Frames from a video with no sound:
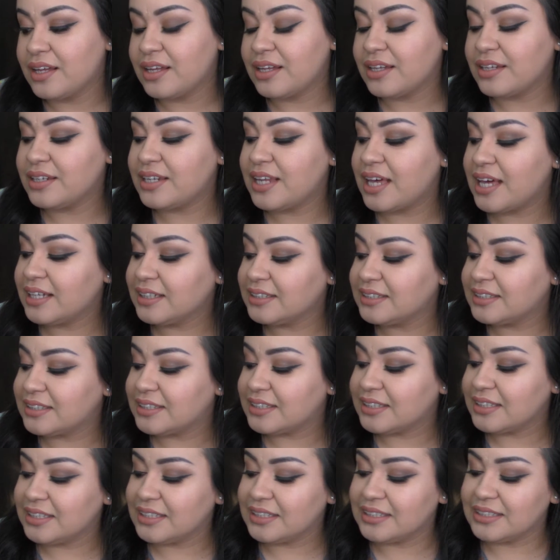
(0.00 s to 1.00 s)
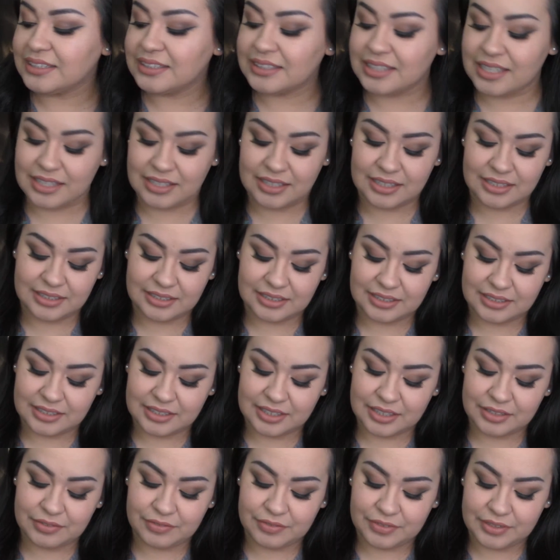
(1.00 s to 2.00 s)
Next is this
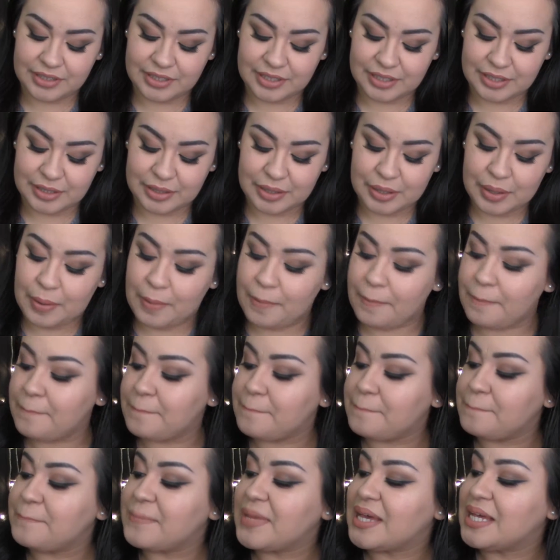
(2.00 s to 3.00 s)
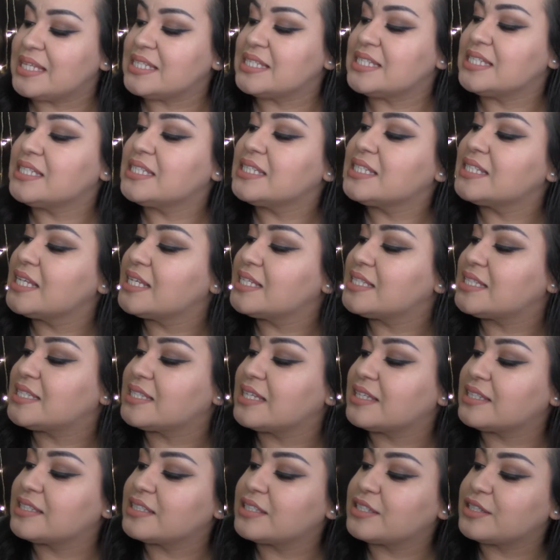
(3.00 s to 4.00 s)
Nivea Men's
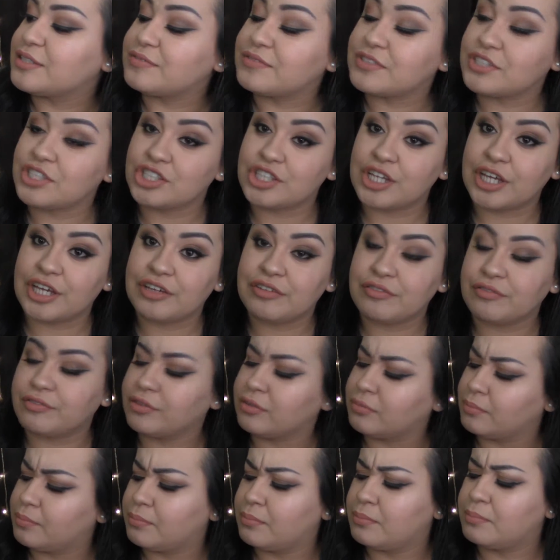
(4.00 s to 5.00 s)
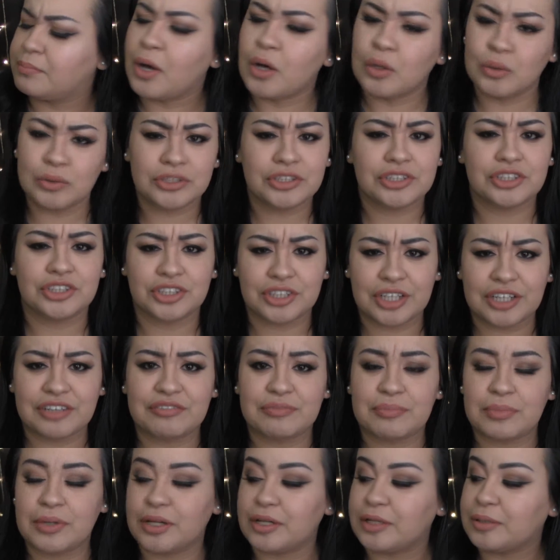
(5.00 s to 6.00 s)
Sensitive Shave
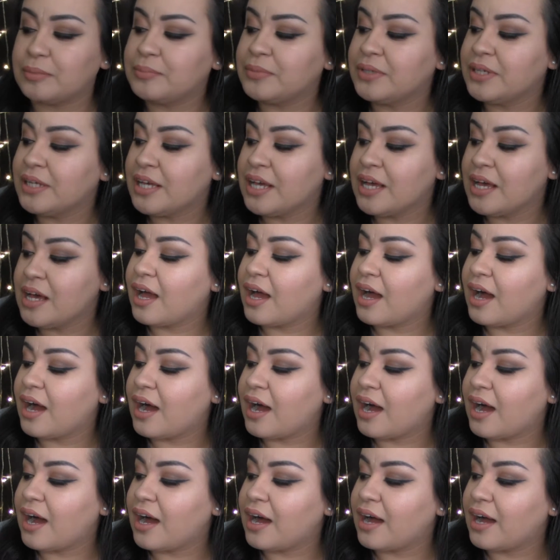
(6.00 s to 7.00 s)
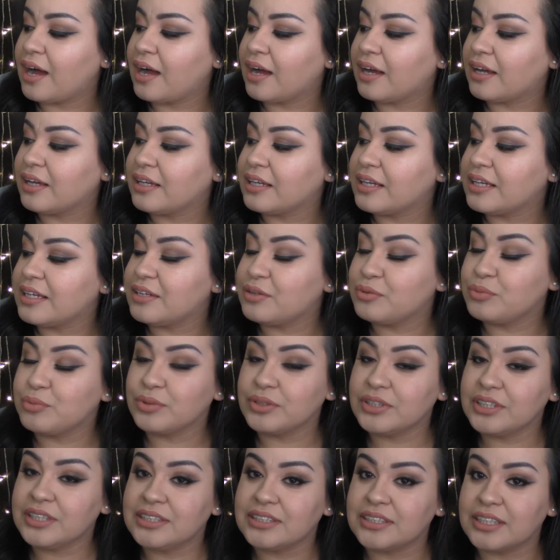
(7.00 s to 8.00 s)
Post-Shave Balm. It
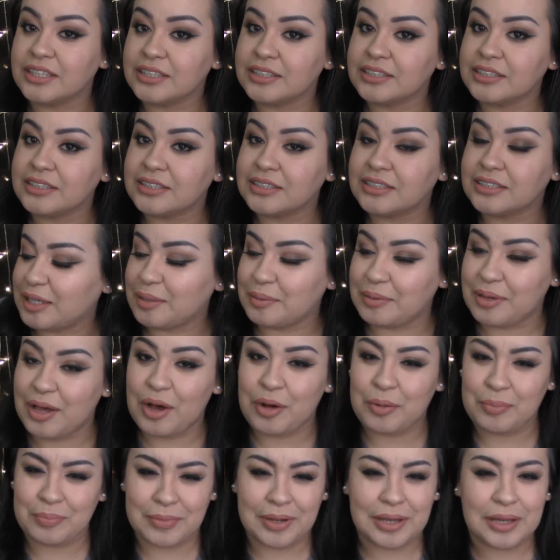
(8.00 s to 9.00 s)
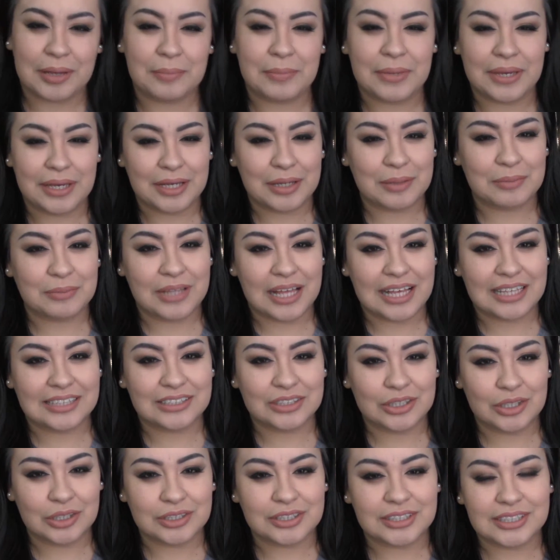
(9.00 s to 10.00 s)
really does help my makeup
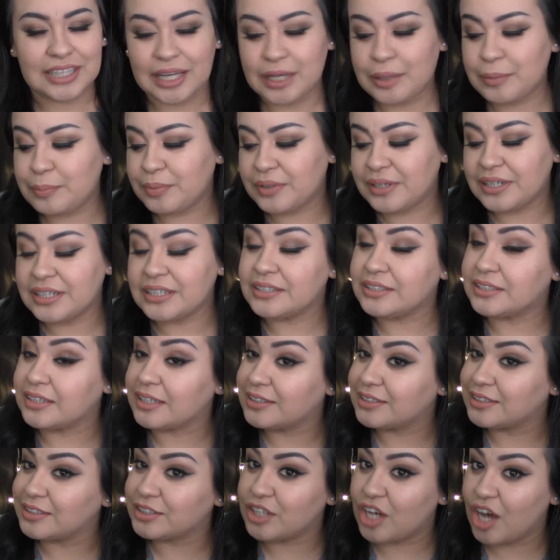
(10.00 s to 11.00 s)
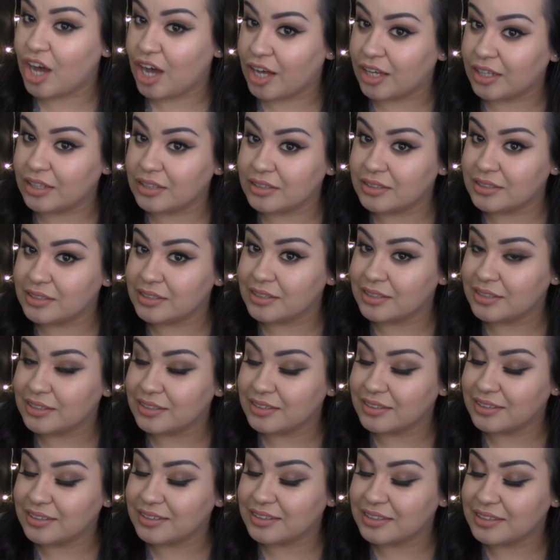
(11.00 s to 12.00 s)
last all day, but it does not
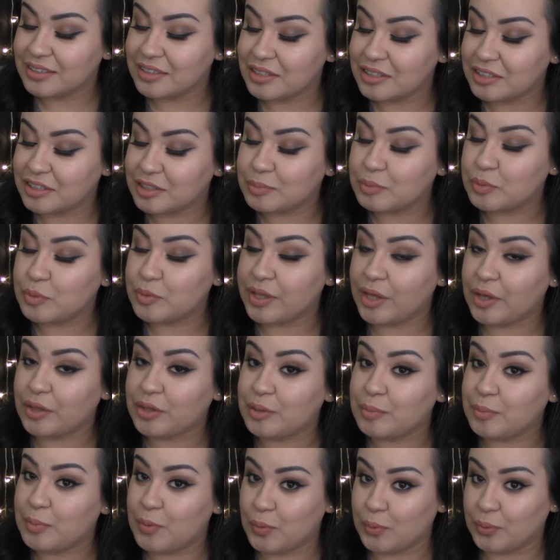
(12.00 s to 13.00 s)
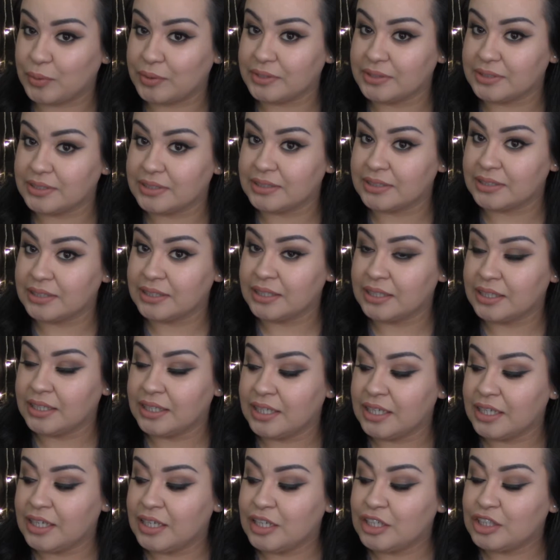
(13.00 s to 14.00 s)
smooth out the pores.
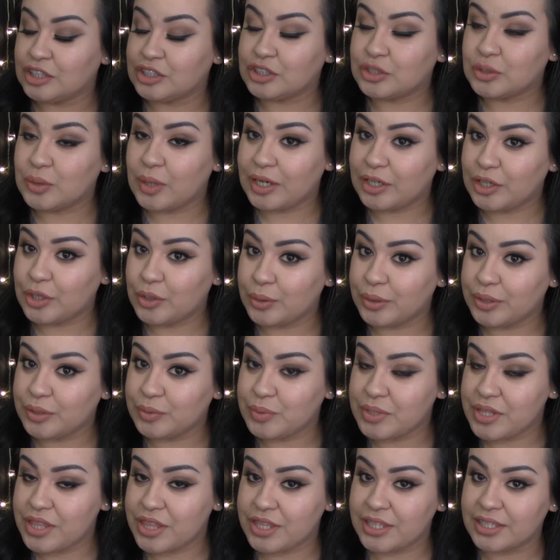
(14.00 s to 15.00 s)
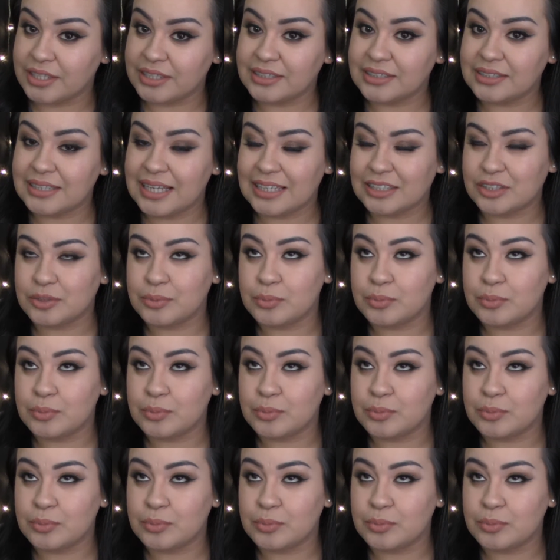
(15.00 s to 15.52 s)
So I go in with this as a